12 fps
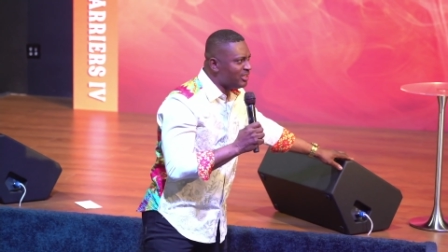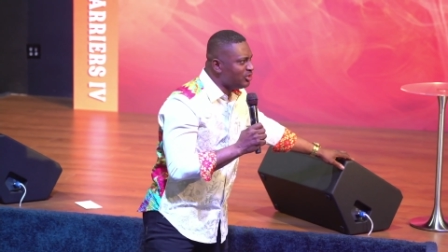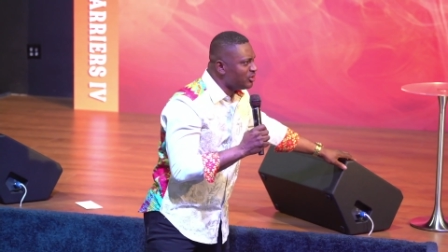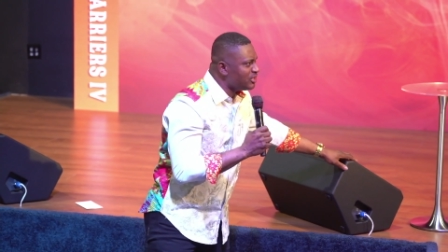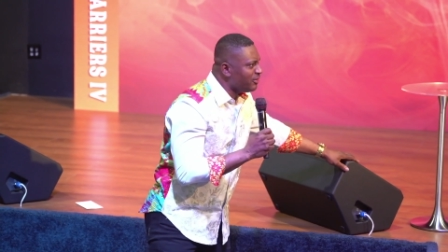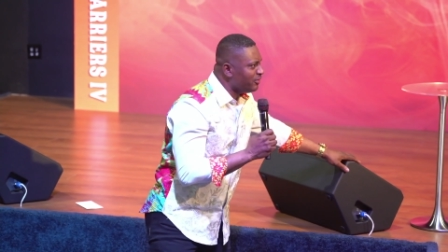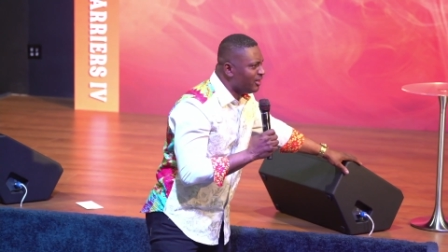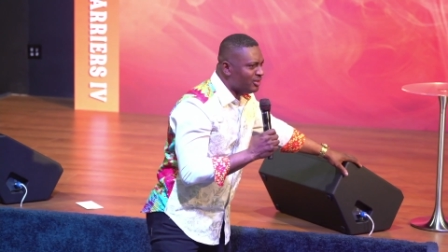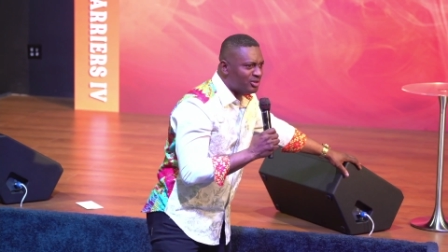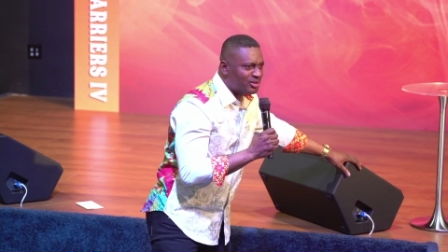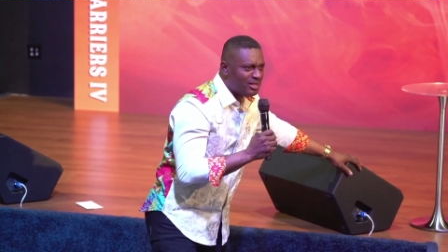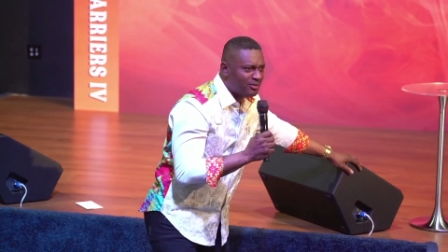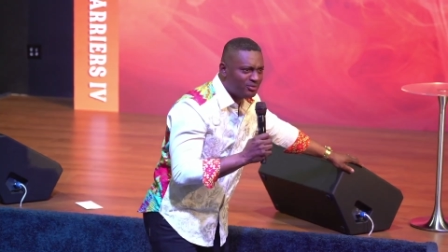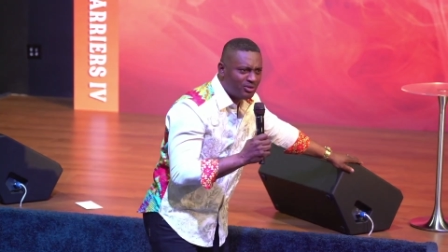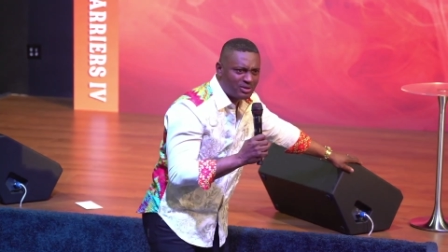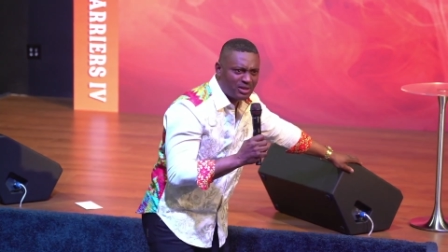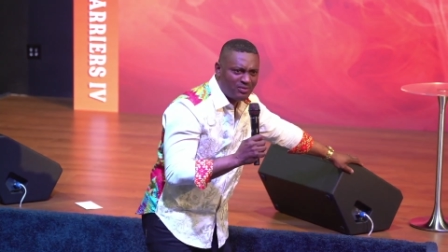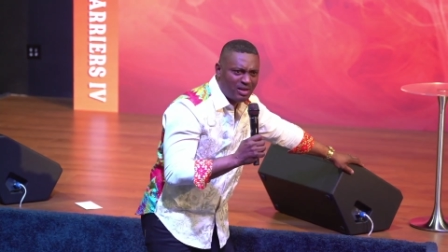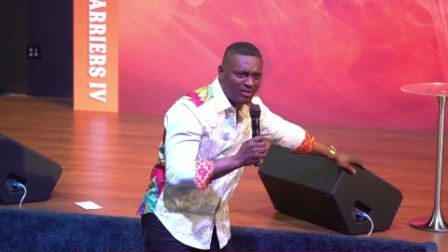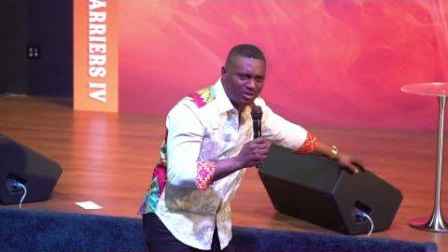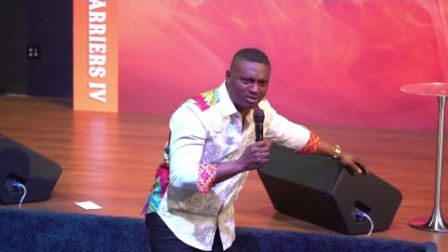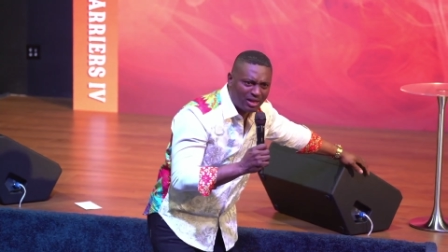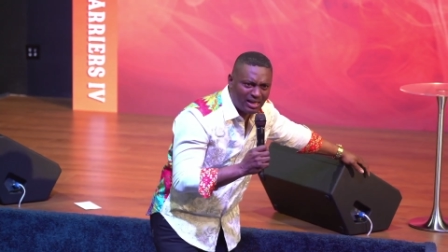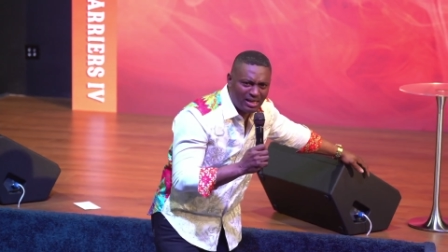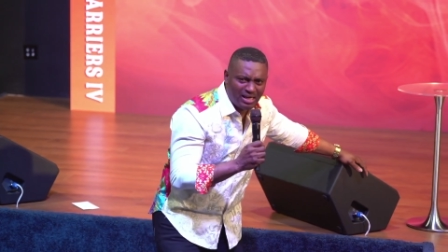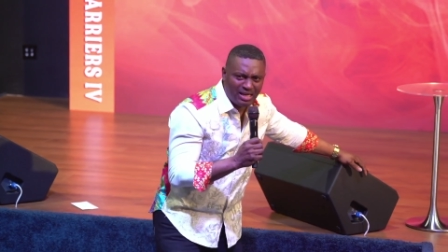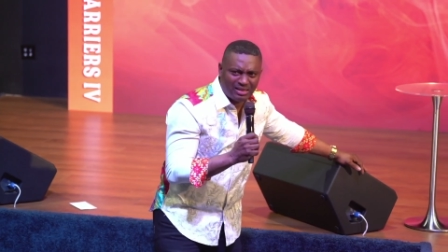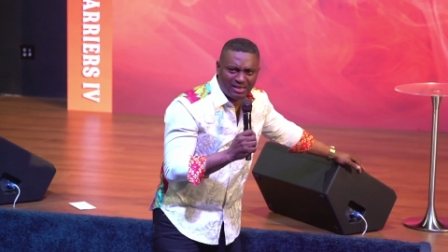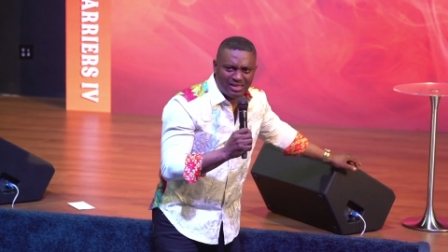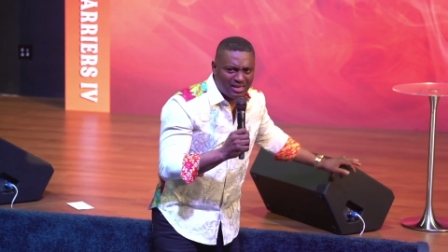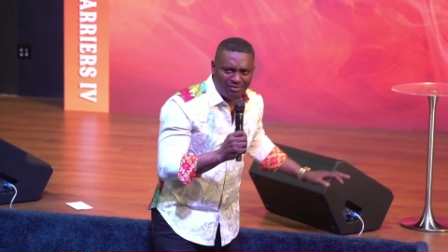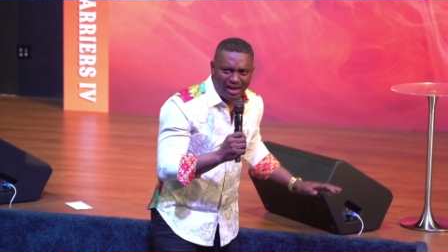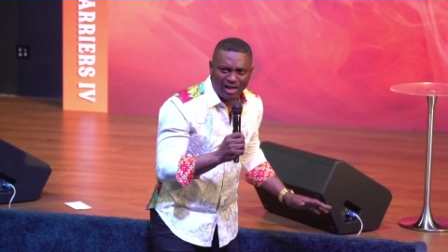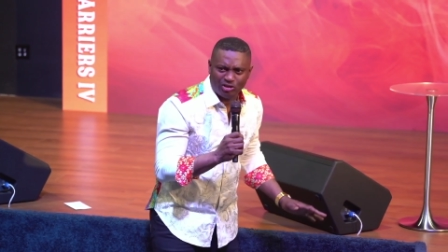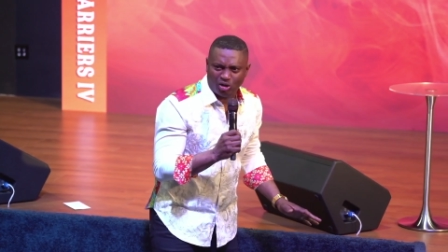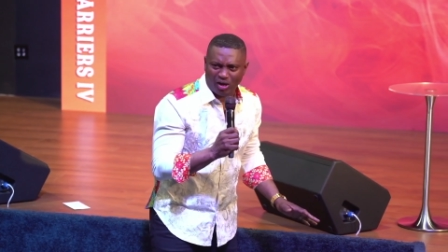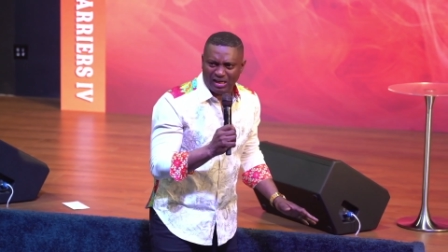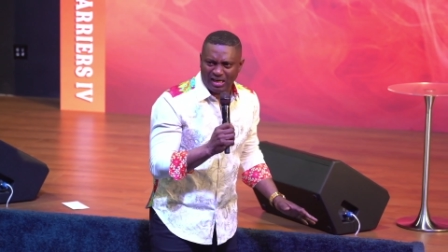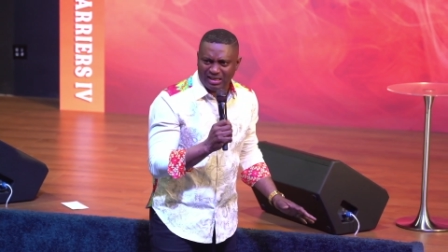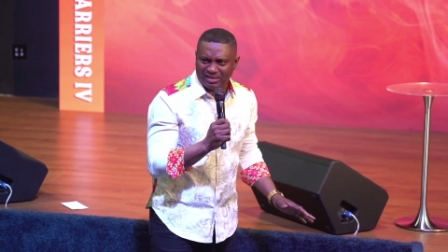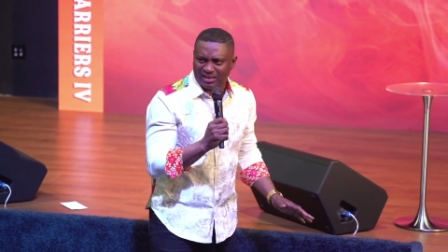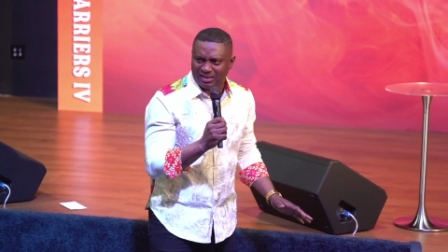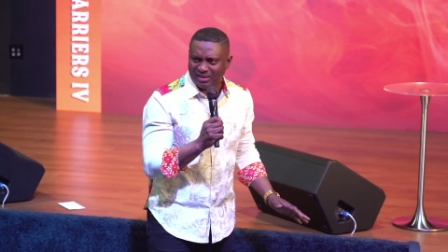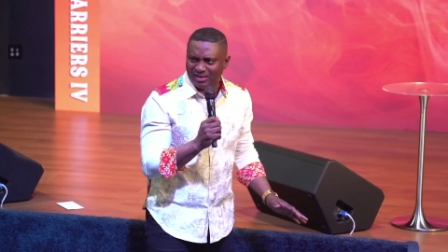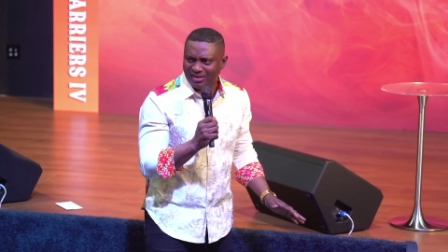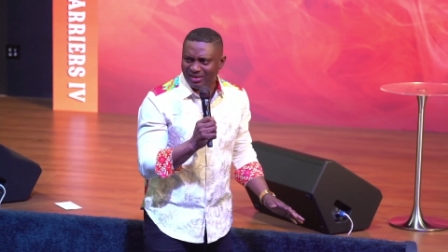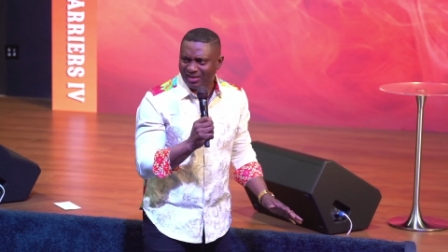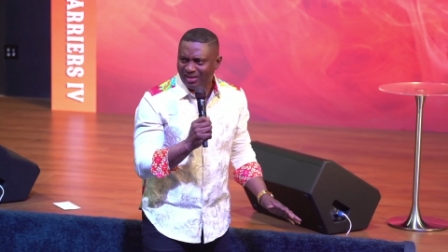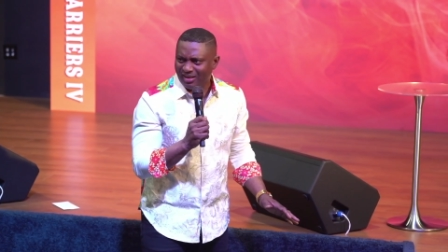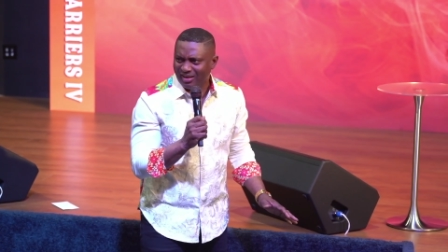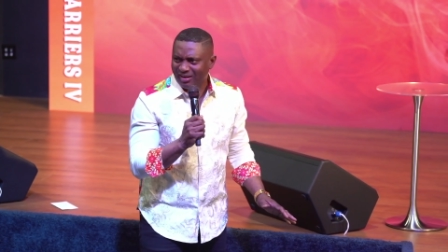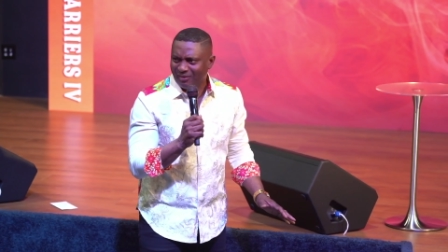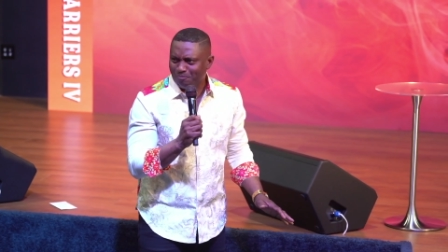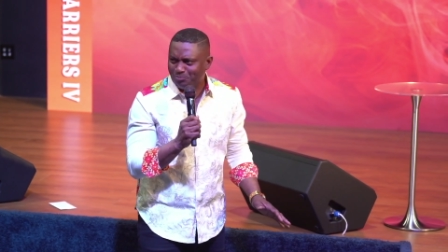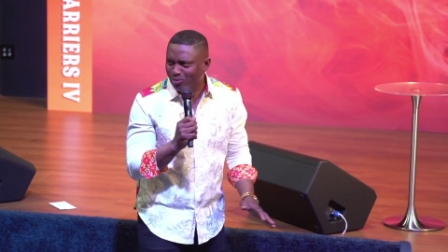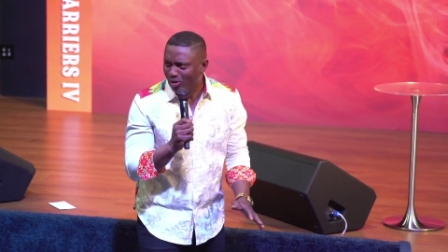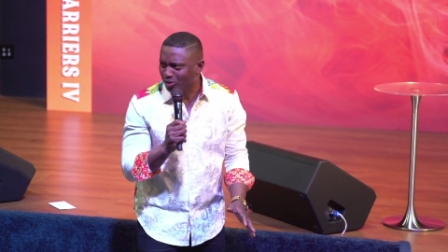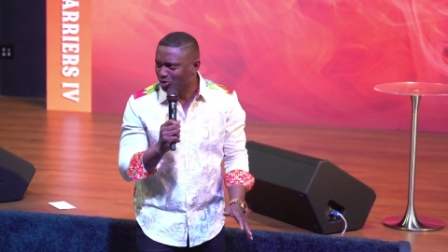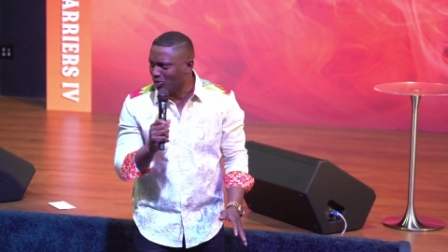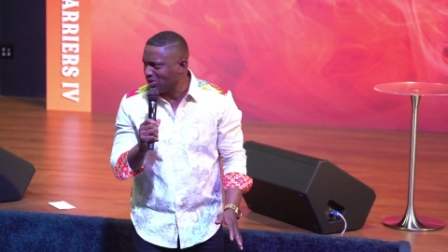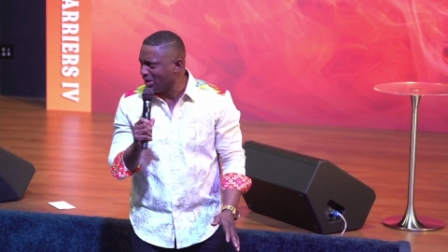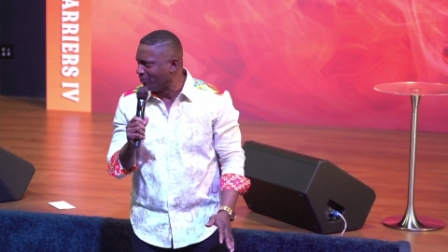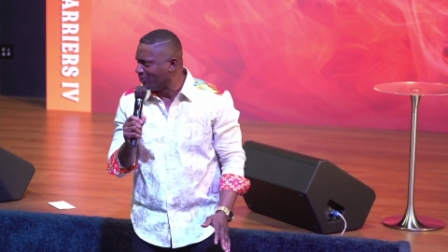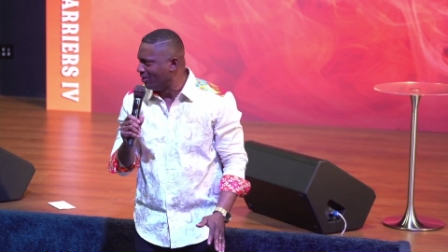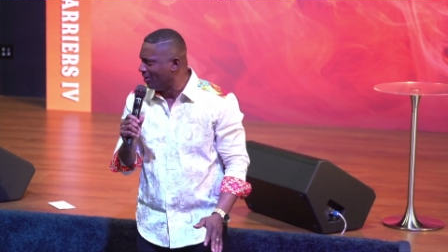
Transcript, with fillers: Joseph, Joseph, Joseph never tried anything. He never enjoyed anything. Poor Joseph.